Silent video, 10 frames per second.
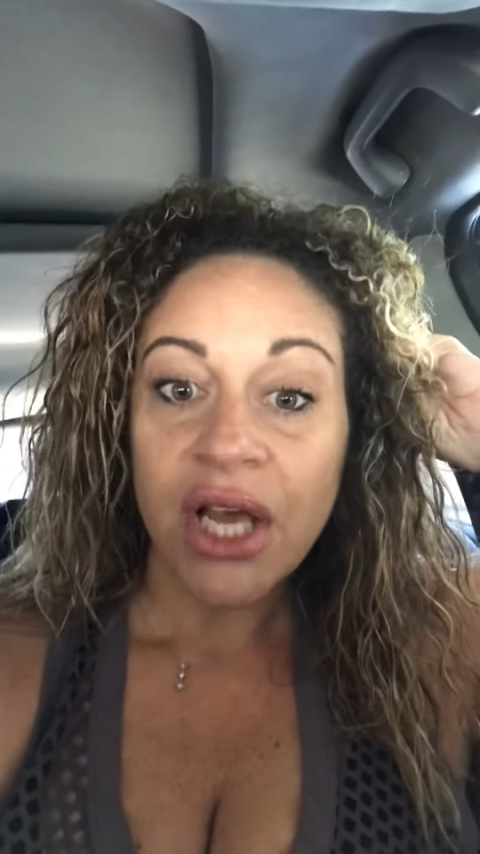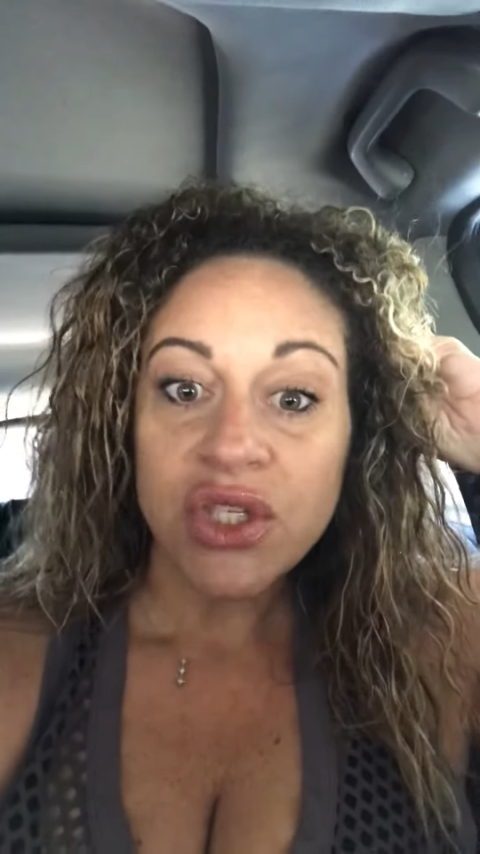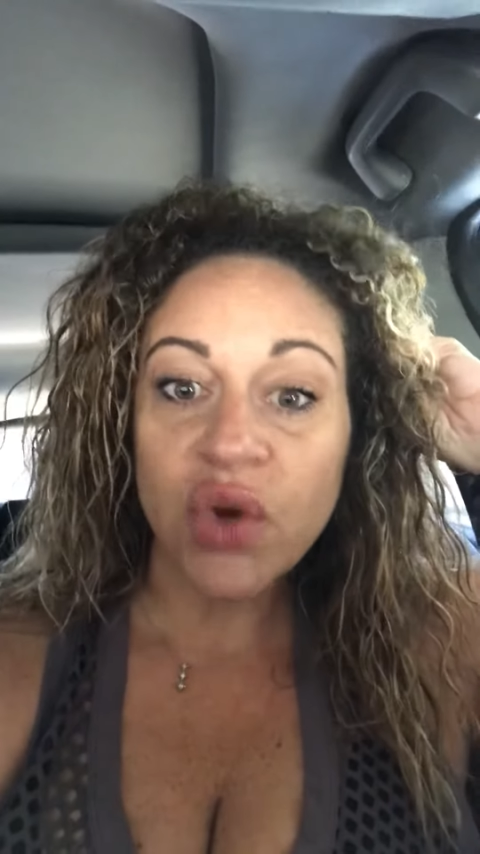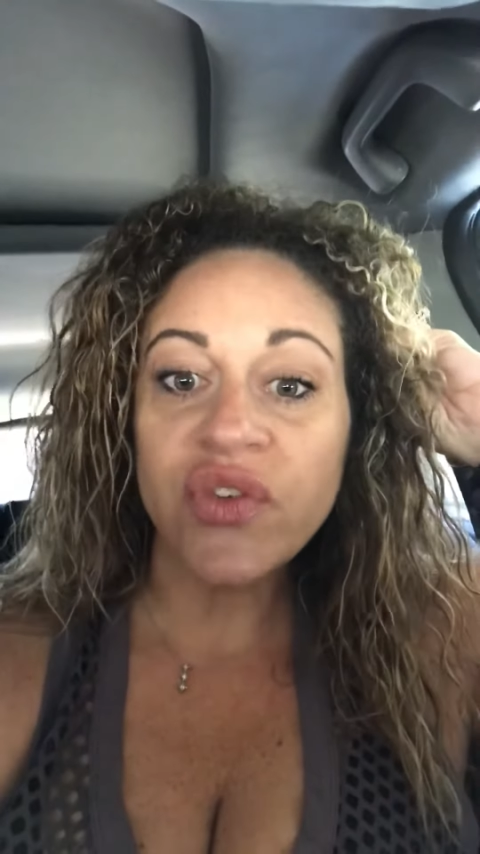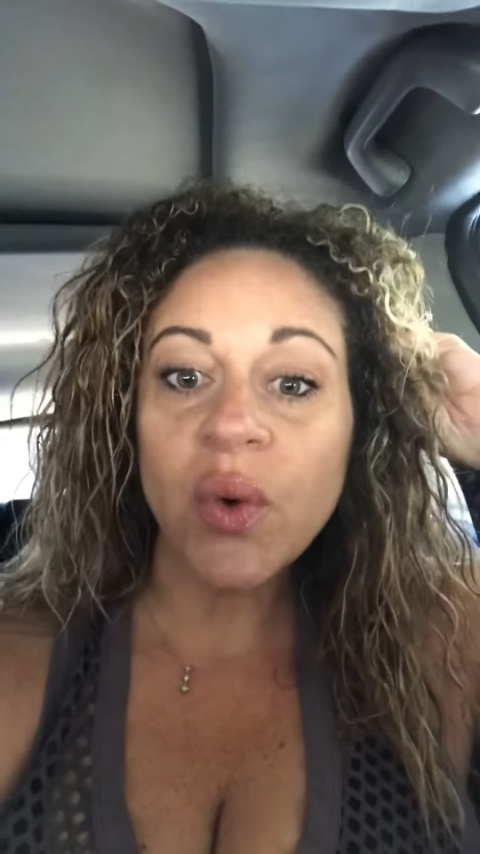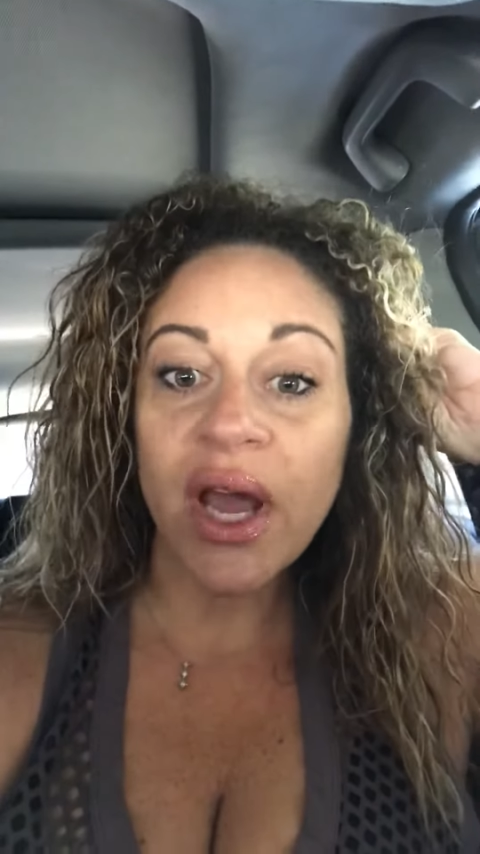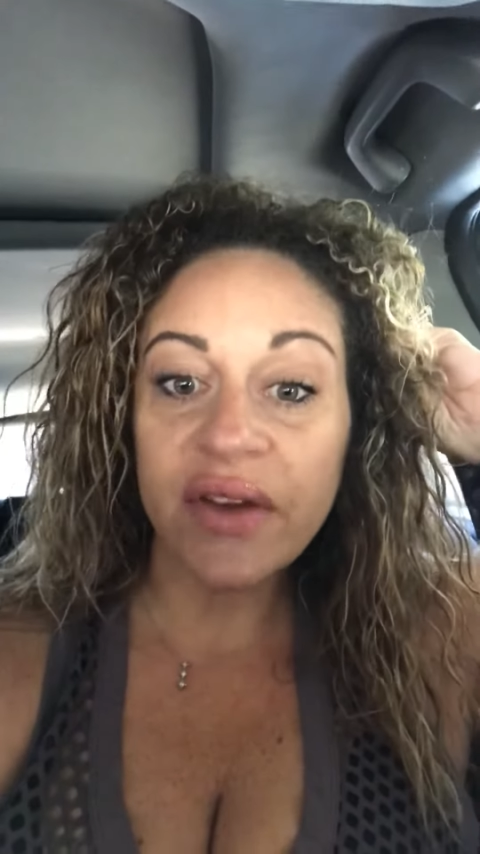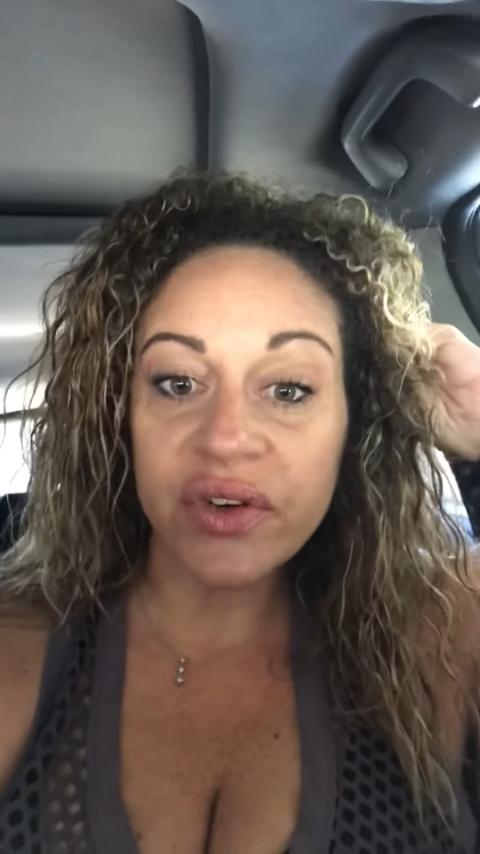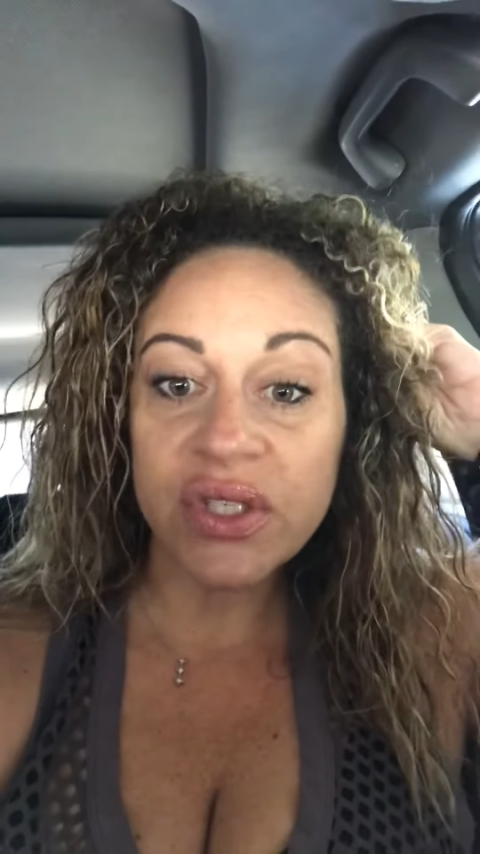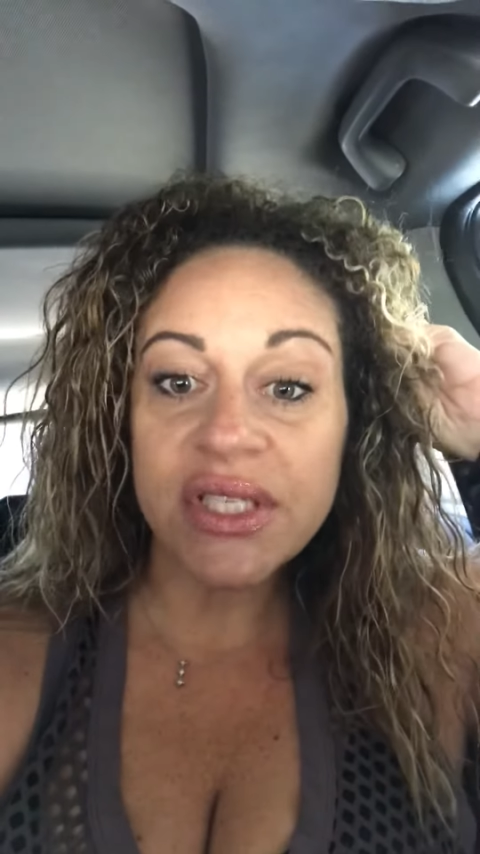So if you
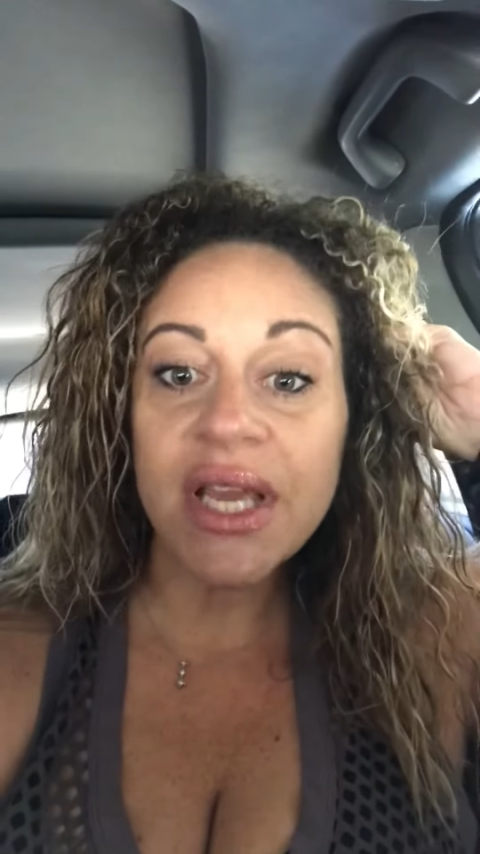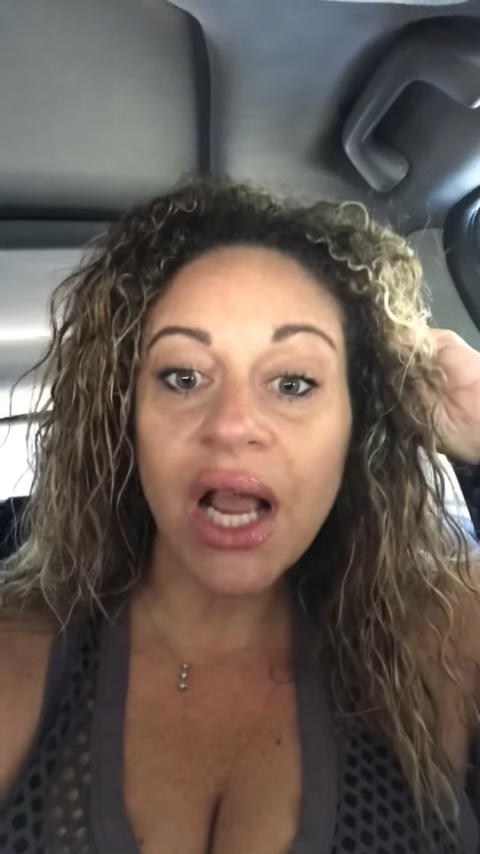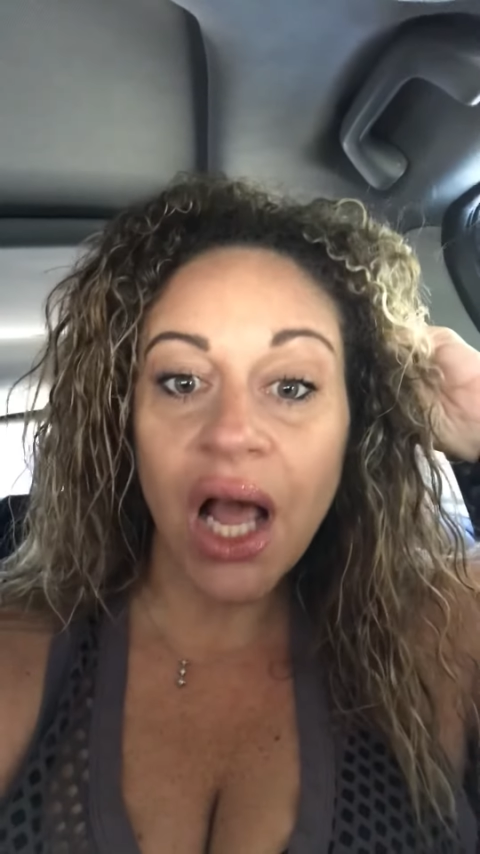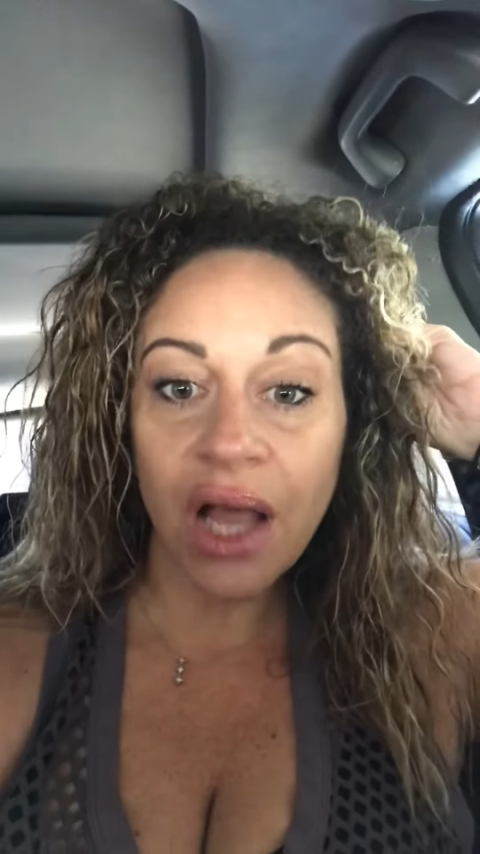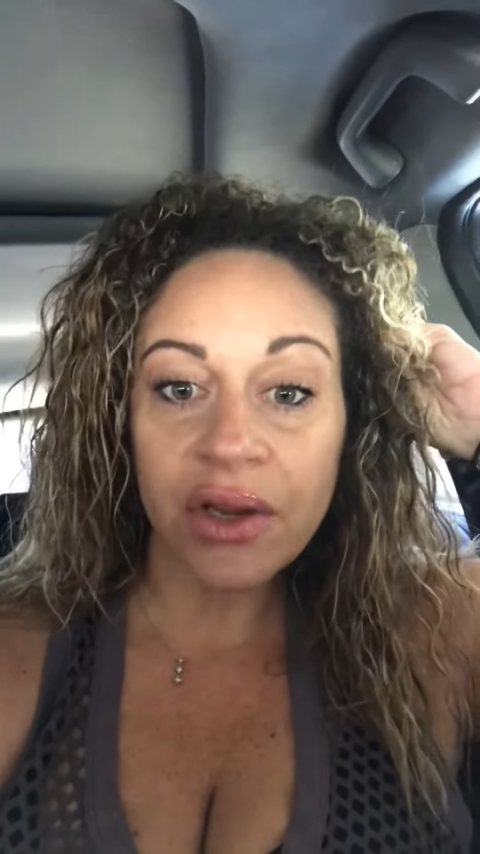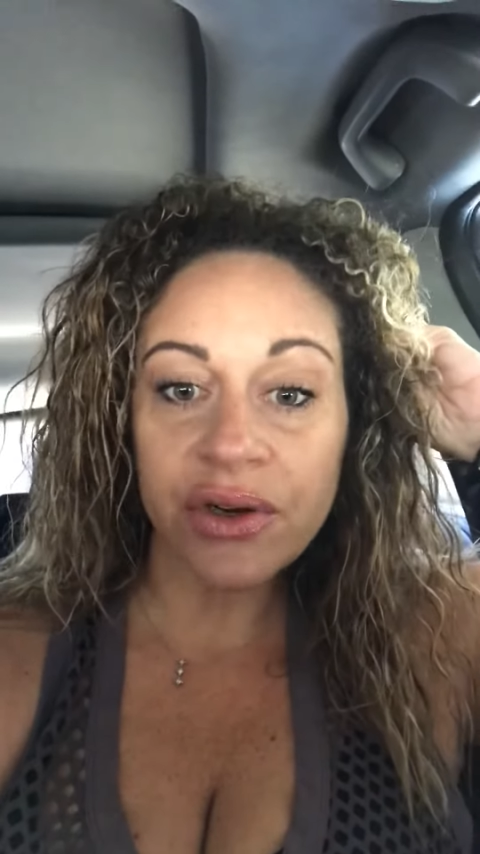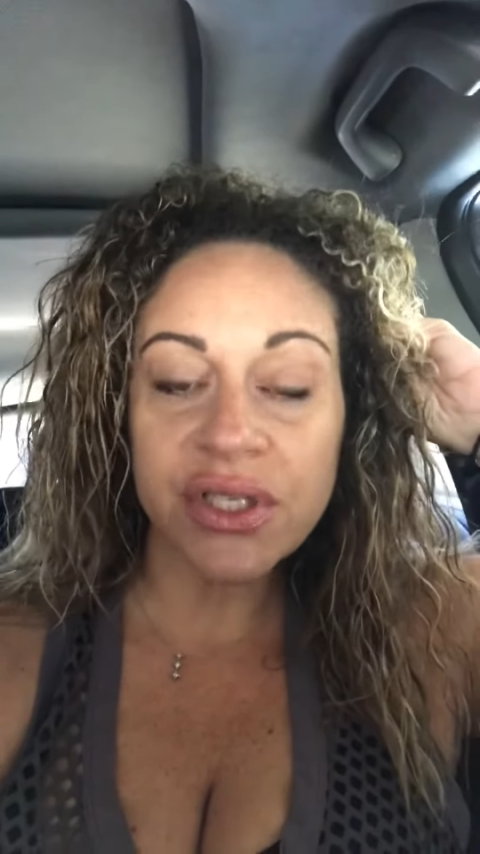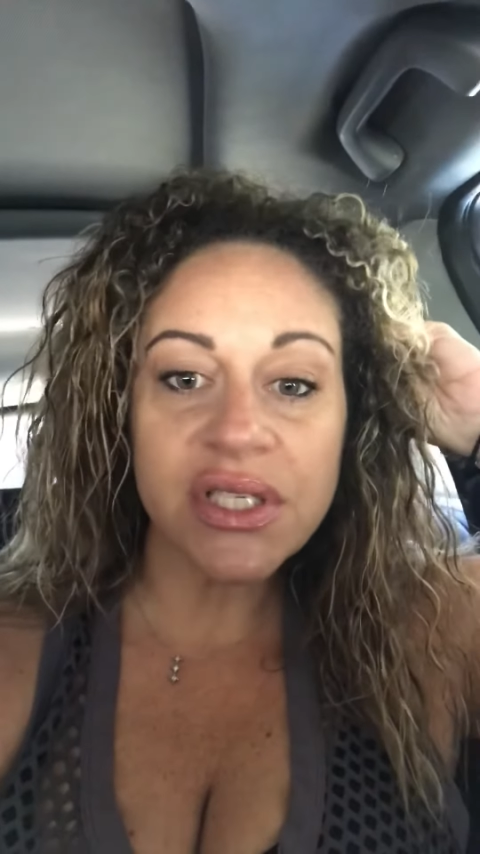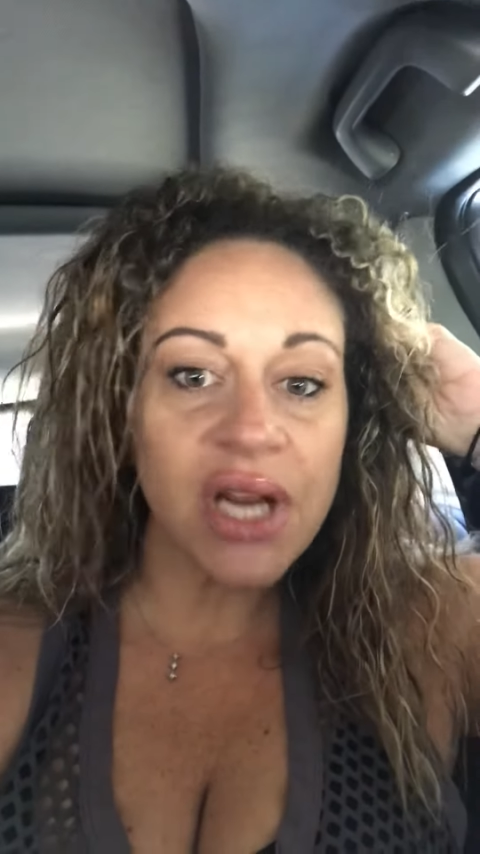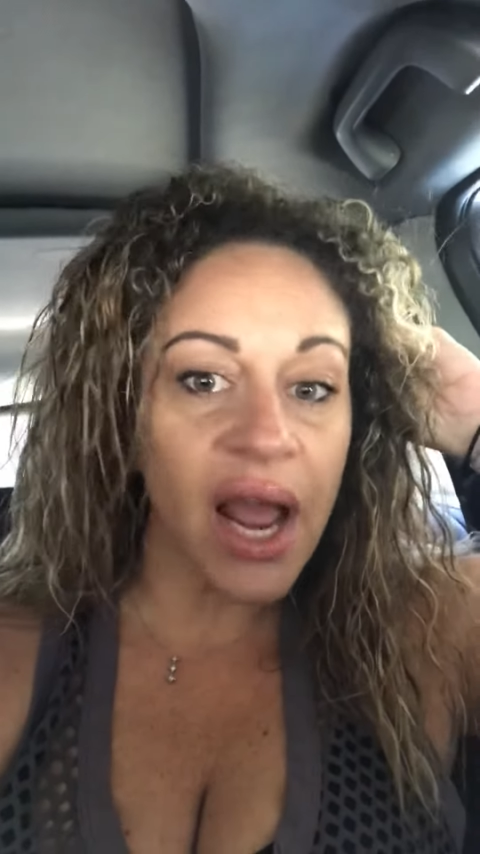ever see a color,
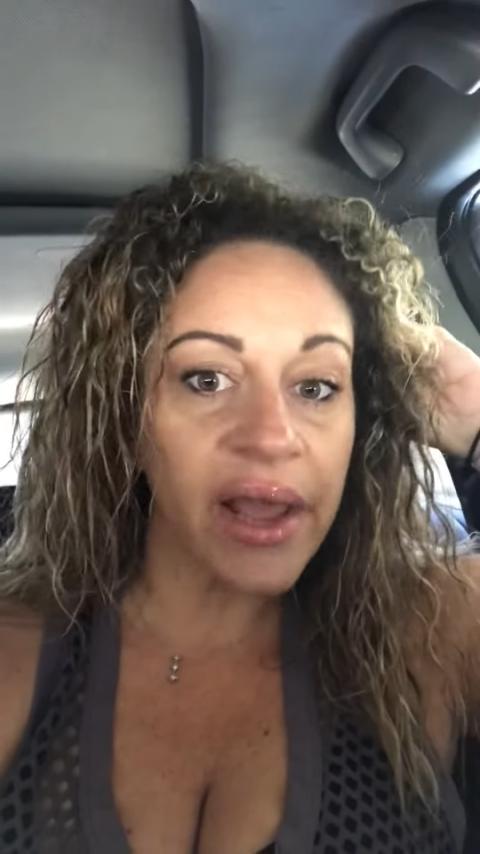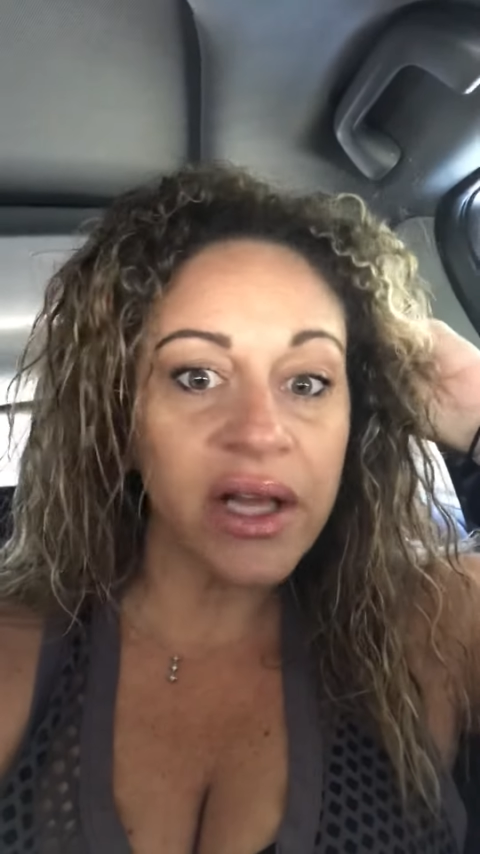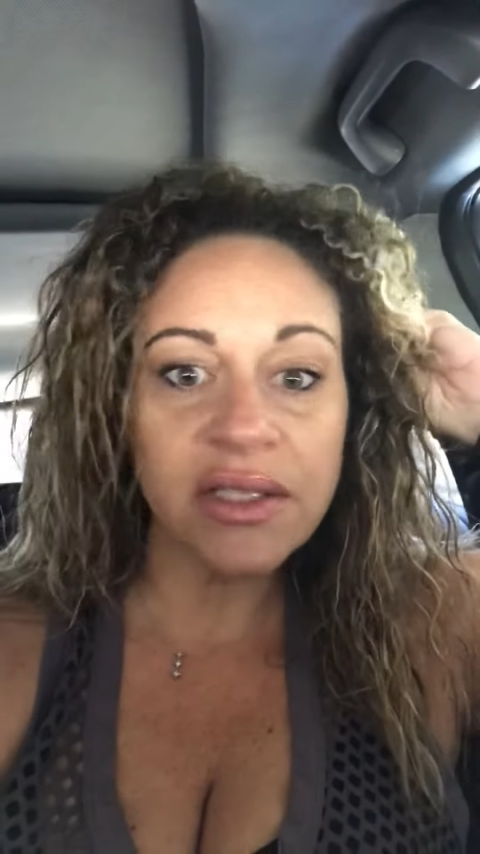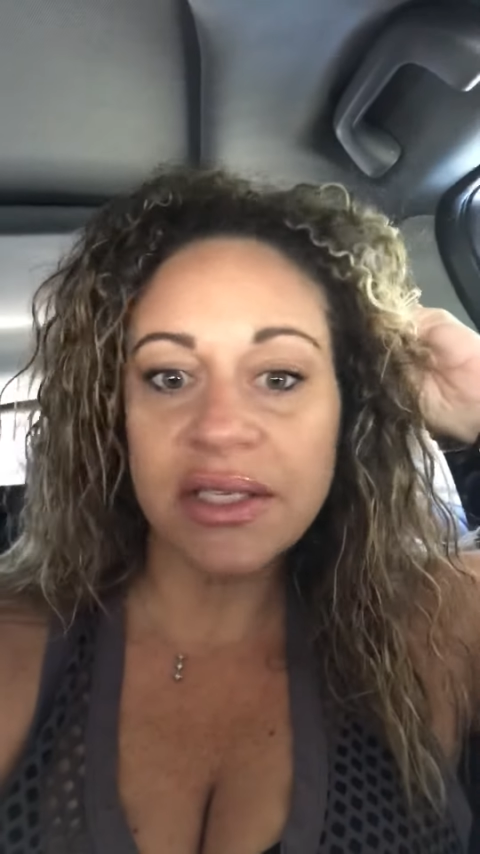style,